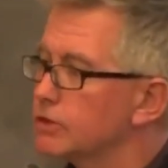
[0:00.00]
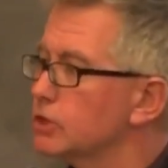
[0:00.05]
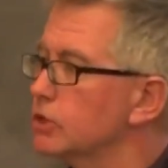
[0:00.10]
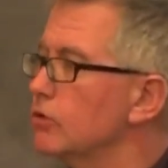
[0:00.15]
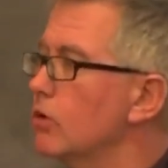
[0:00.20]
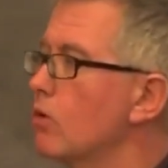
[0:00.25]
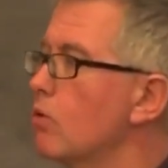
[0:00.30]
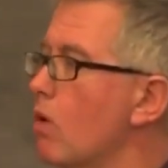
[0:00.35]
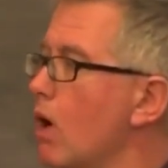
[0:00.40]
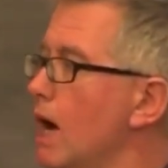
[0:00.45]

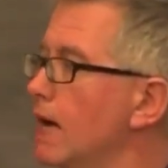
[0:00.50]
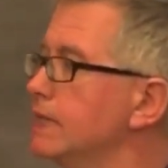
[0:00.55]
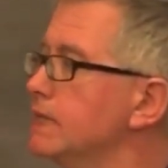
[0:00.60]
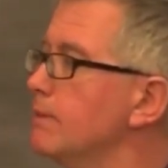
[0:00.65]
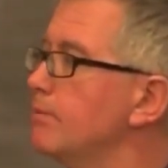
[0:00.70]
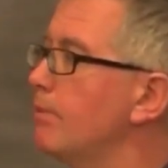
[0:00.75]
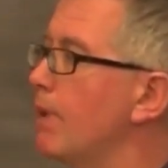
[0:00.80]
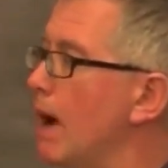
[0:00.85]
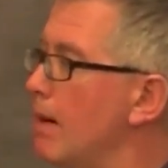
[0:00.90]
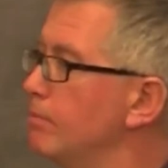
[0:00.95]
to a wider
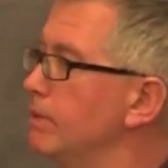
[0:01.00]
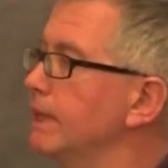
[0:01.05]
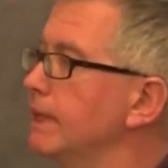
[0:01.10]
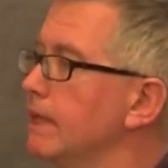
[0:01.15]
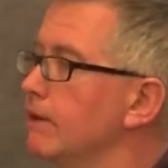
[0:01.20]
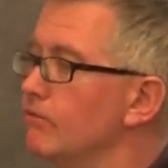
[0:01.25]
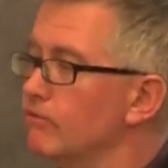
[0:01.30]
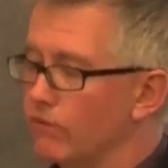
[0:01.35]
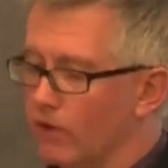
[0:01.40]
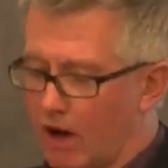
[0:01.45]
public
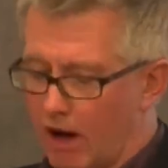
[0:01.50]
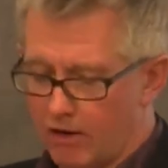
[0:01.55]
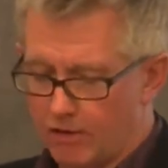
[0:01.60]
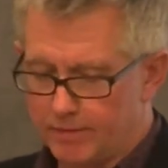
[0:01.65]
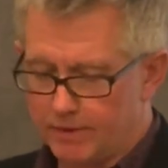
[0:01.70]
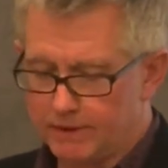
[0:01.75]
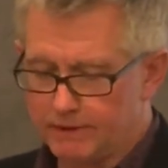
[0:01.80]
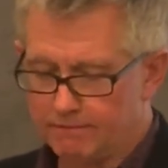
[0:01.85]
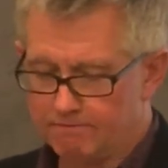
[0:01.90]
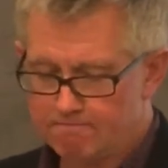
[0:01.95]

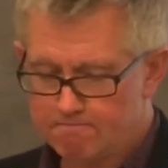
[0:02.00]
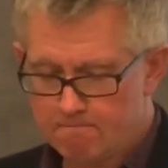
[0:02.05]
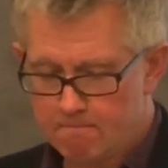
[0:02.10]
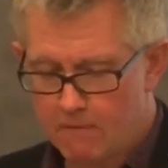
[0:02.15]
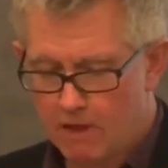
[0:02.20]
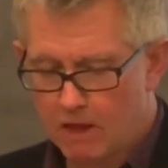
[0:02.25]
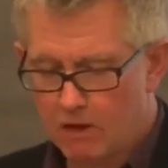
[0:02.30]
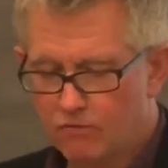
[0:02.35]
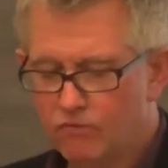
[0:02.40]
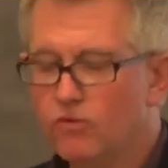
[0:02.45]
environment
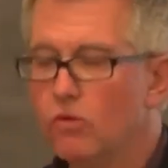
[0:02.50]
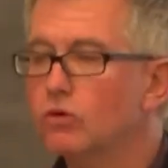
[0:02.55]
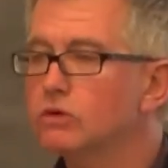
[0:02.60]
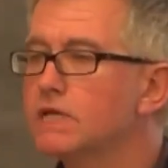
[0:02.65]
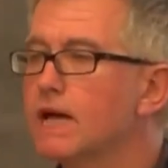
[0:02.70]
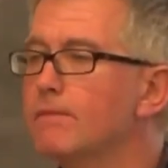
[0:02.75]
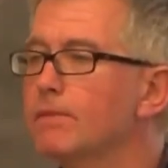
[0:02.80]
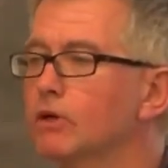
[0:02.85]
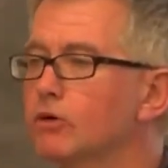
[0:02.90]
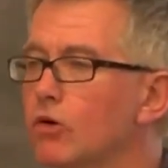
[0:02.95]
for
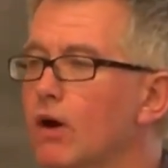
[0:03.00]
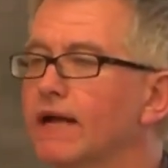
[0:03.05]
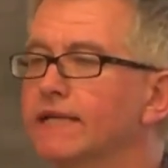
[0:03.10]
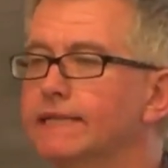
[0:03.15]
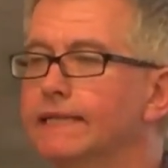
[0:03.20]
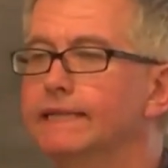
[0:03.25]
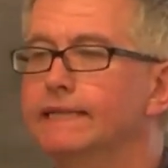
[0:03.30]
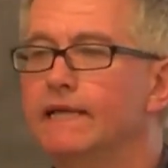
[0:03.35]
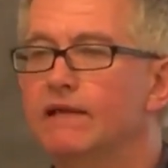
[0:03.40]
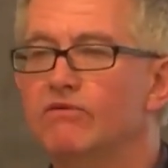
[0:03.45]

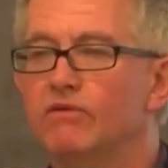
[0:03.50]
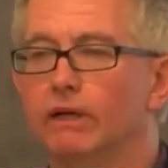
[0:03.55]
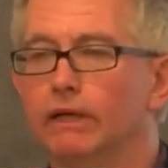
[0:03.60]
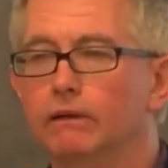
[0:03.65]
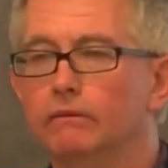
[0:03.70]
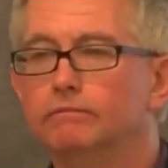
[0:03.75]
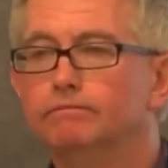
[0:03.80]
democratic living.